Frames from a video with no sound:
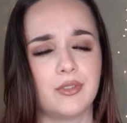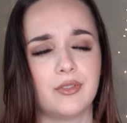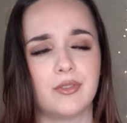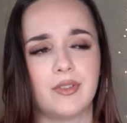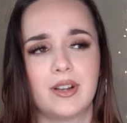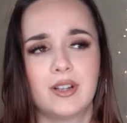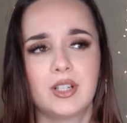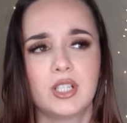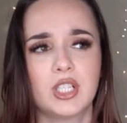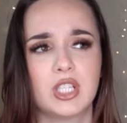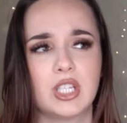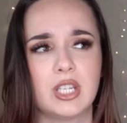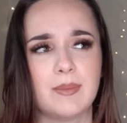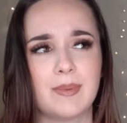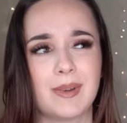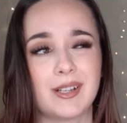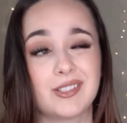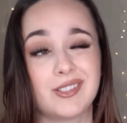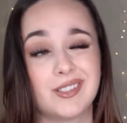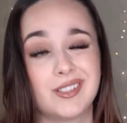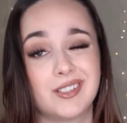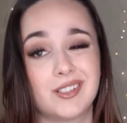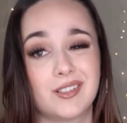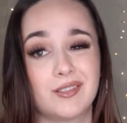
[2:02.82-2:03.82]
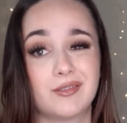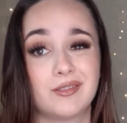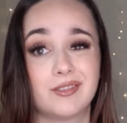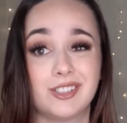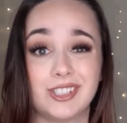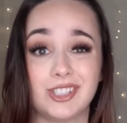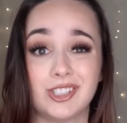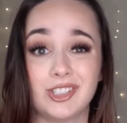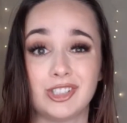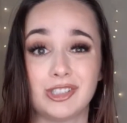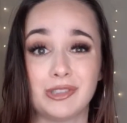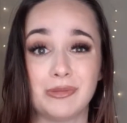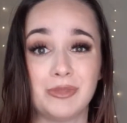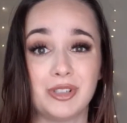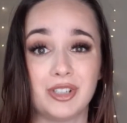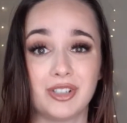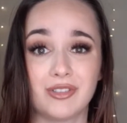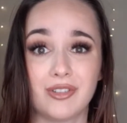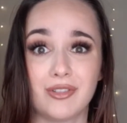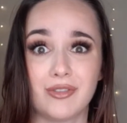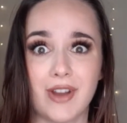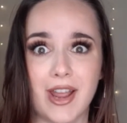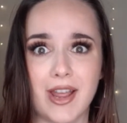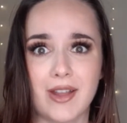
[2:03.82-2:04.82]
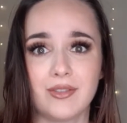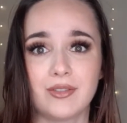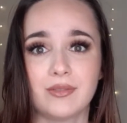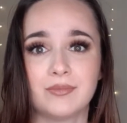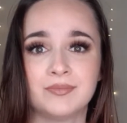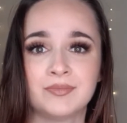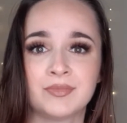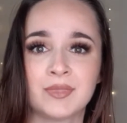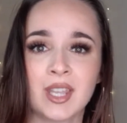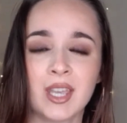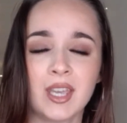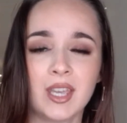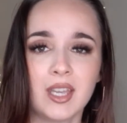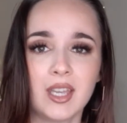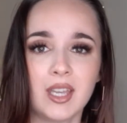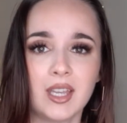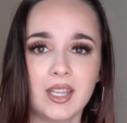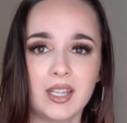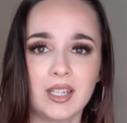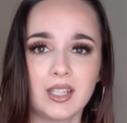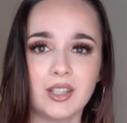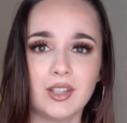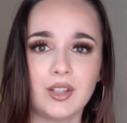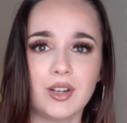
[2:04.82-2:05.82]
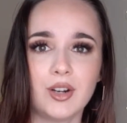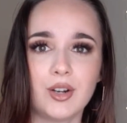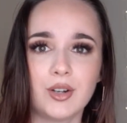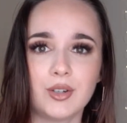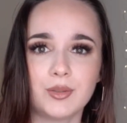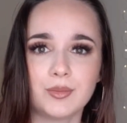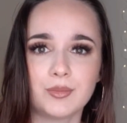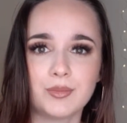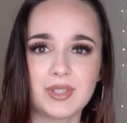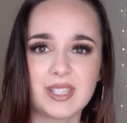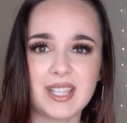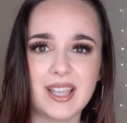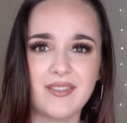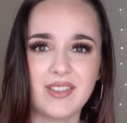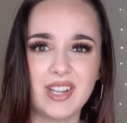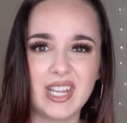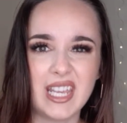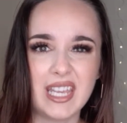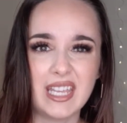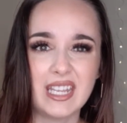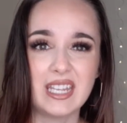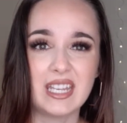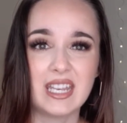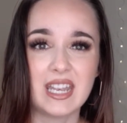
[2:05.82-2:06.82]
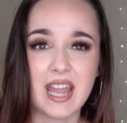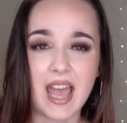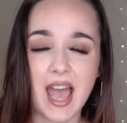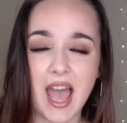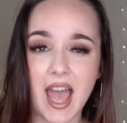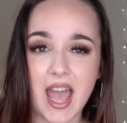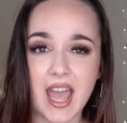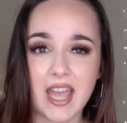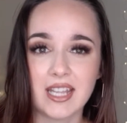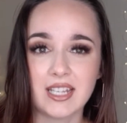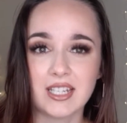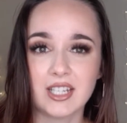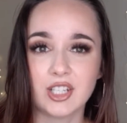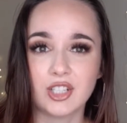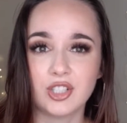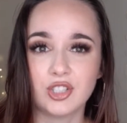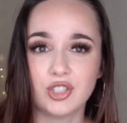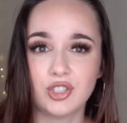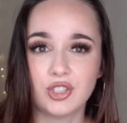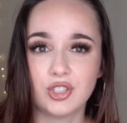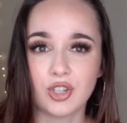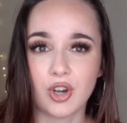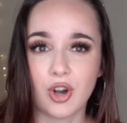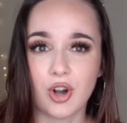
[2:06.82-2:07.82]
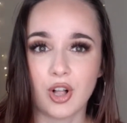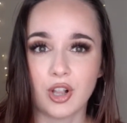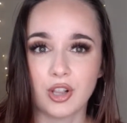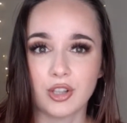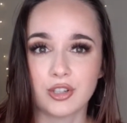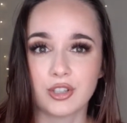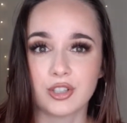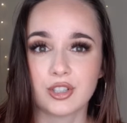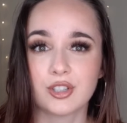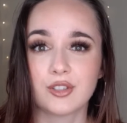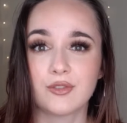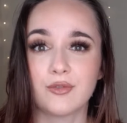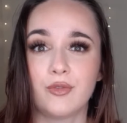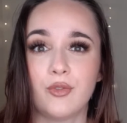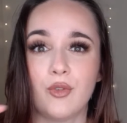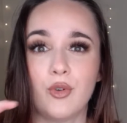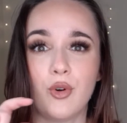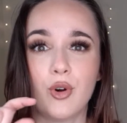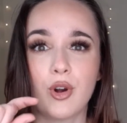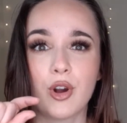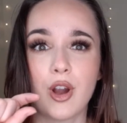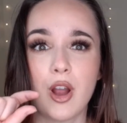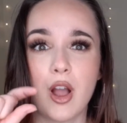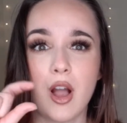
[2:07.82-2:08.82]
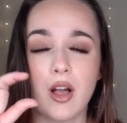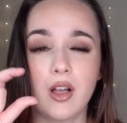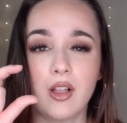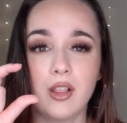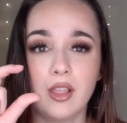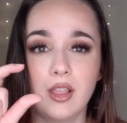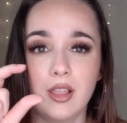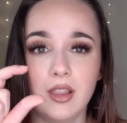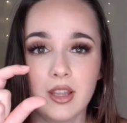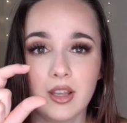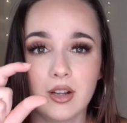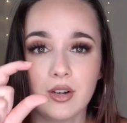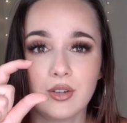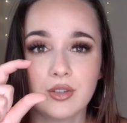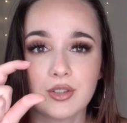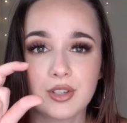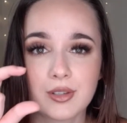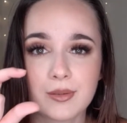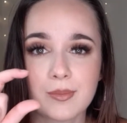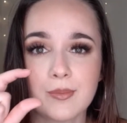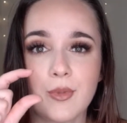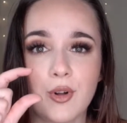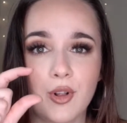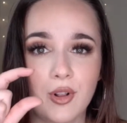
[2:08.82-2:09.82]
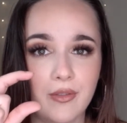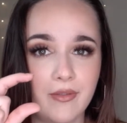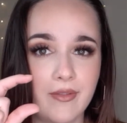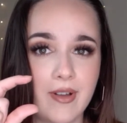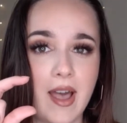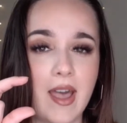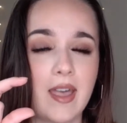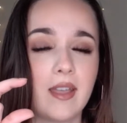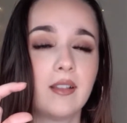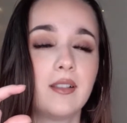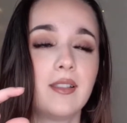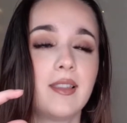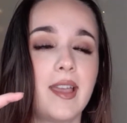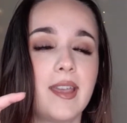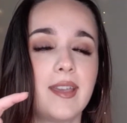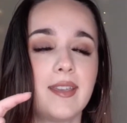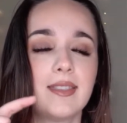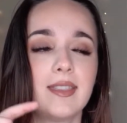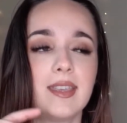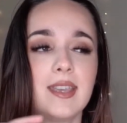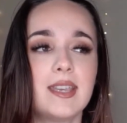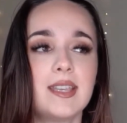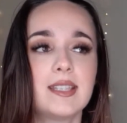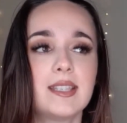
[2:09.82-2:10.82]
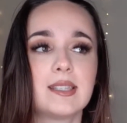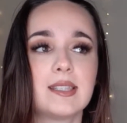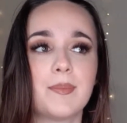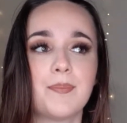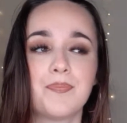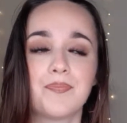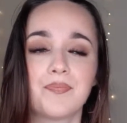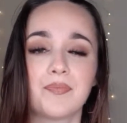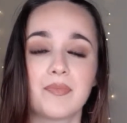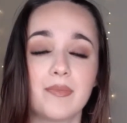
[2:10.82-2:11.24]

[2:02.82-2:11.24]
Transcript: very cheap. Actually, not really cheap. They're around, you know, $7, $8, $9 for a little small vial like this.